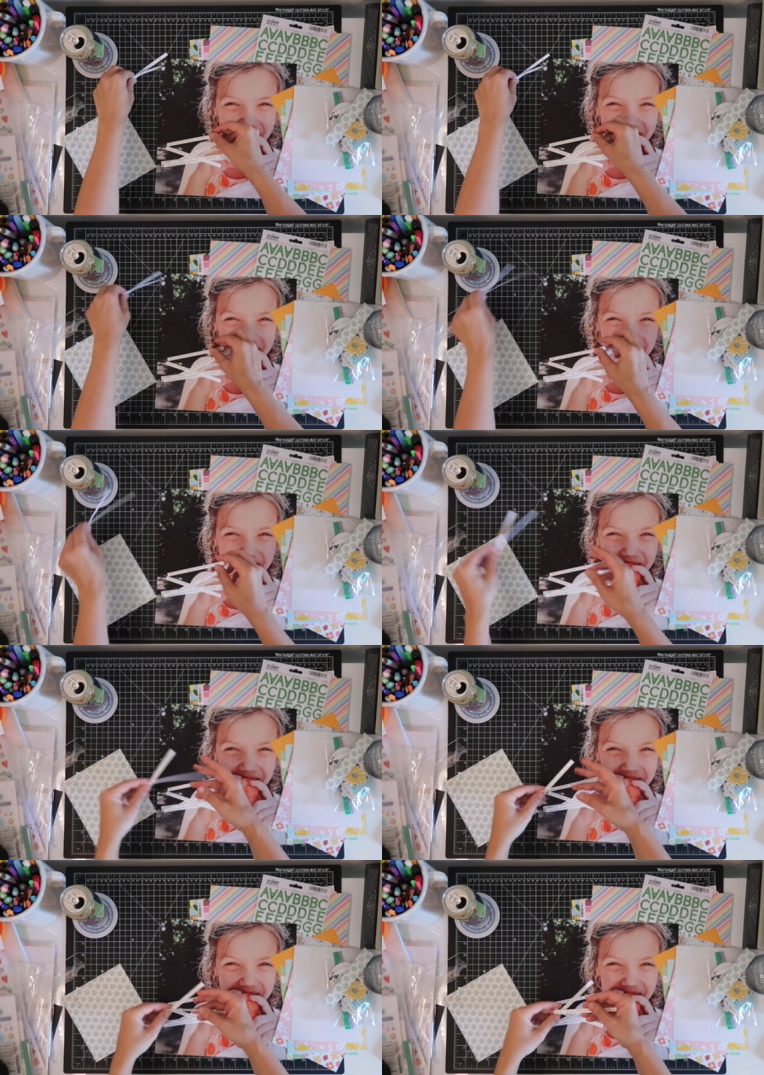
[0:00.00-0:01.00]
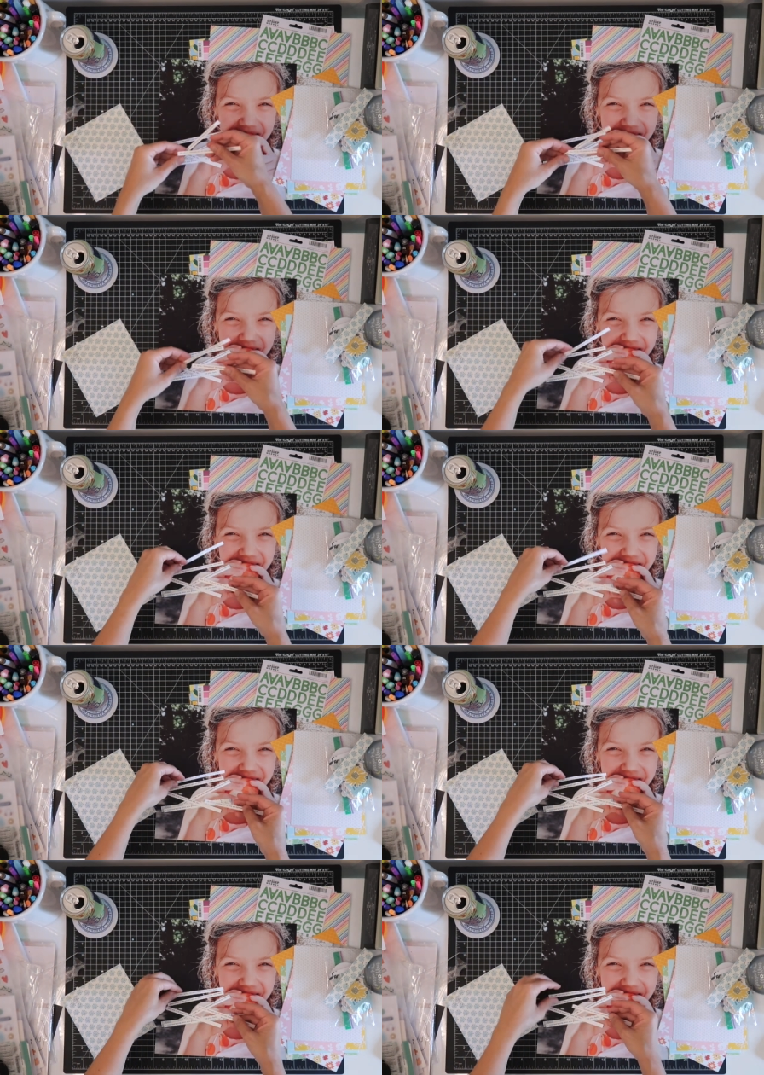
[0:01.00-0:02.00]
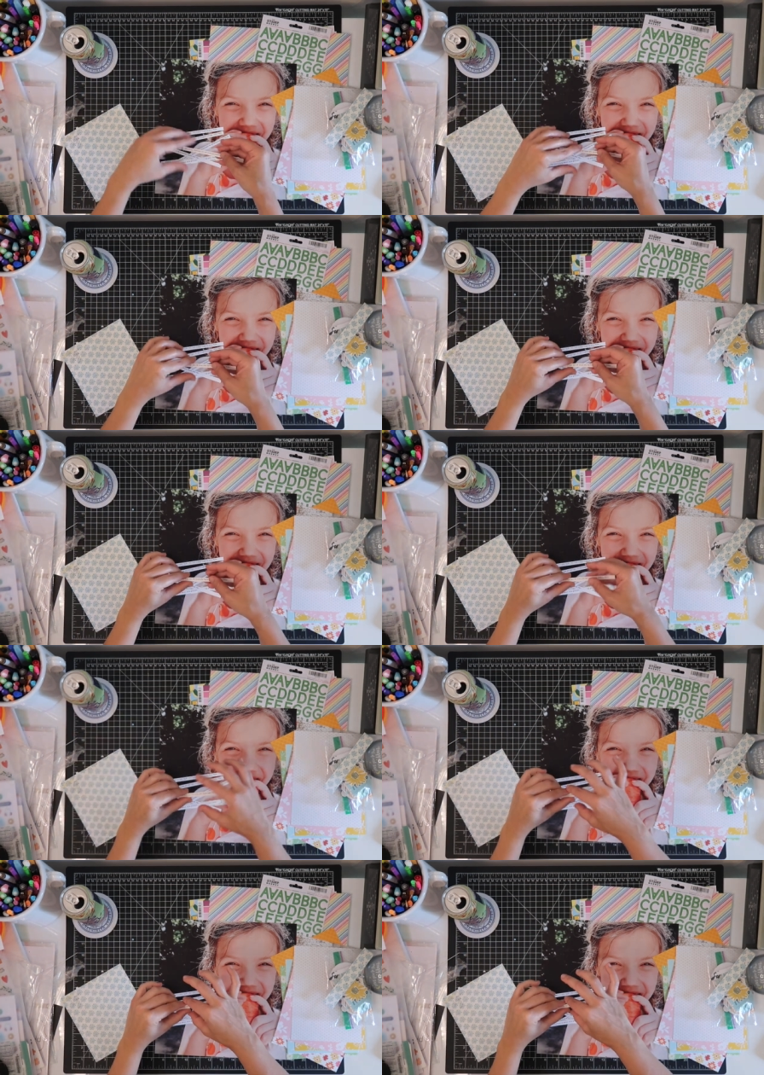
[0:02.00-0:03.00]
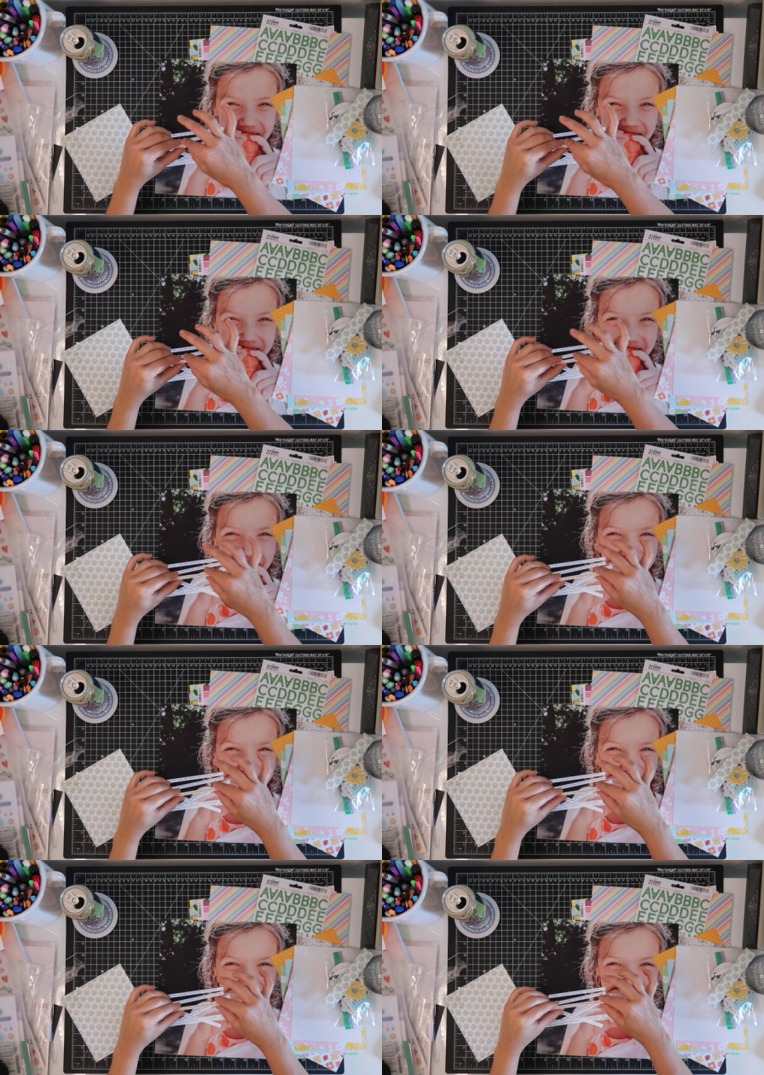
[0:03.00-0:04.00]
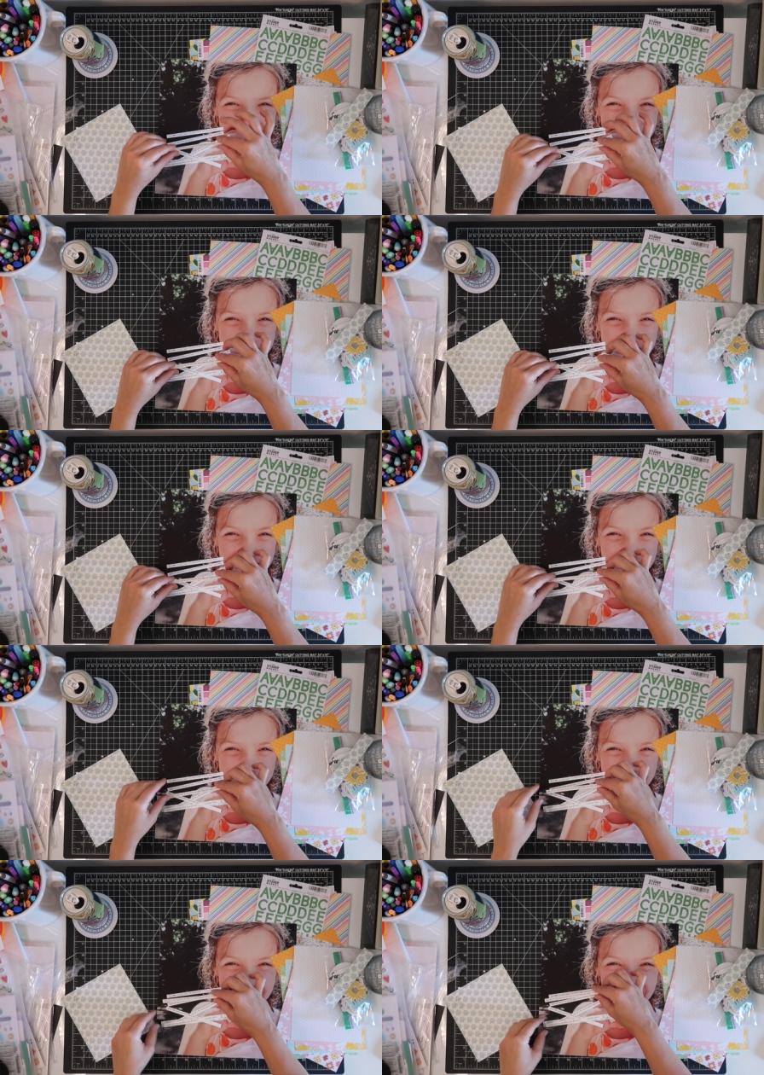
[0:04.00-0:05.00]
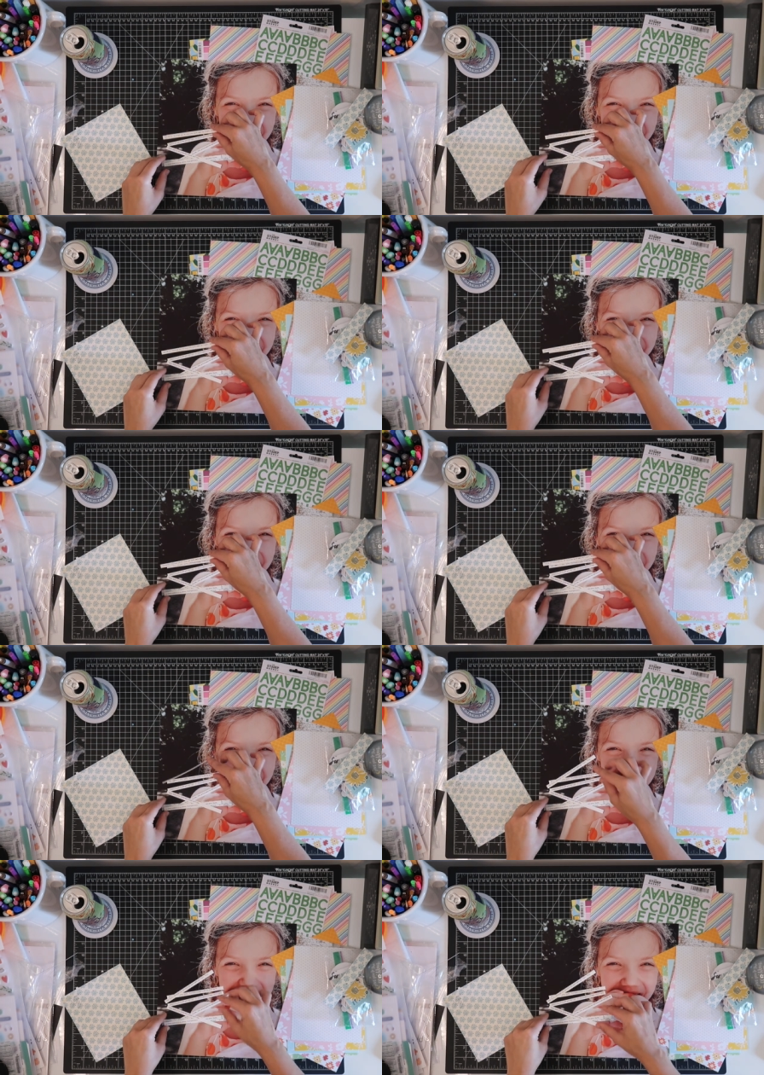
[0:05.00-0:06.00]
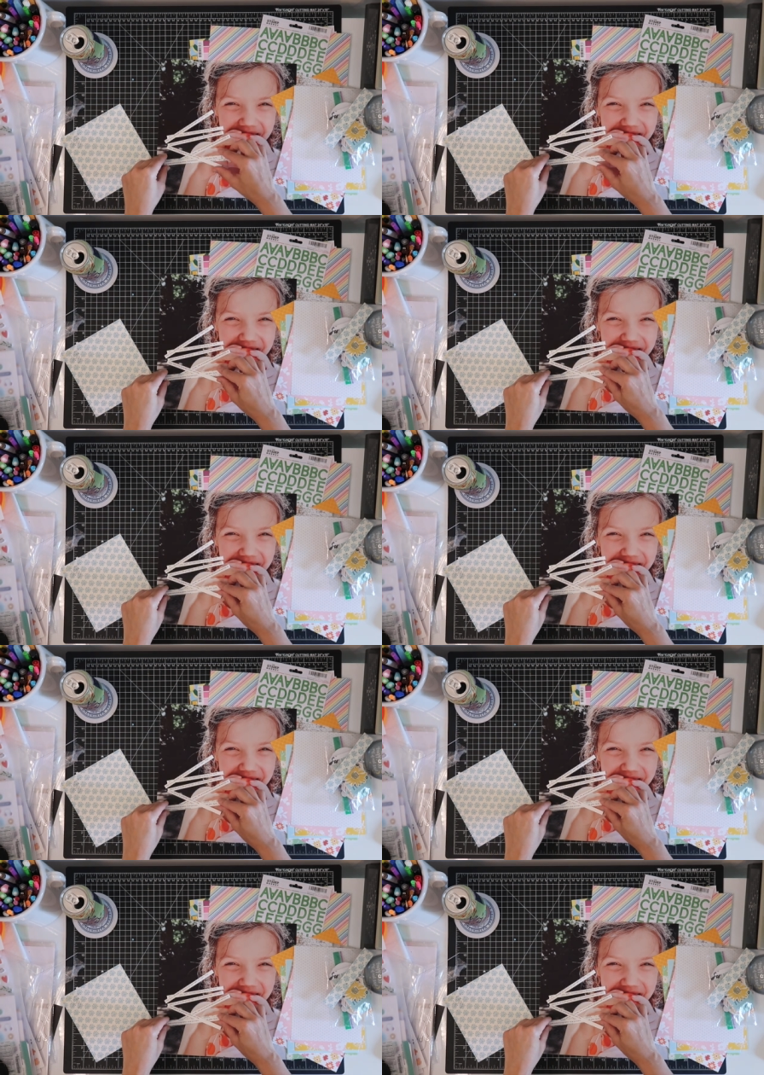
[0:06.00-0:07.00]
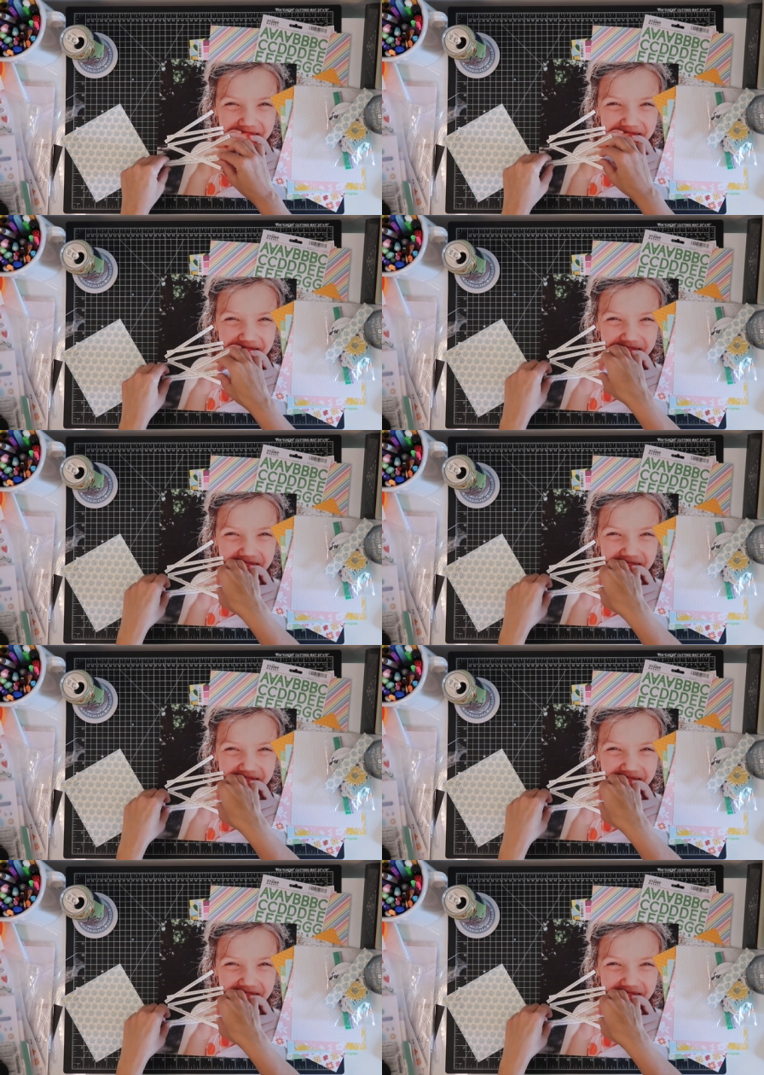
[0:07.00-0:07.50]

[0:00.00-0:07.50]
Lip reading: When I did it with my trimmer, I actually did them a little skinnier than I would normally do, because I'm thinking that I'm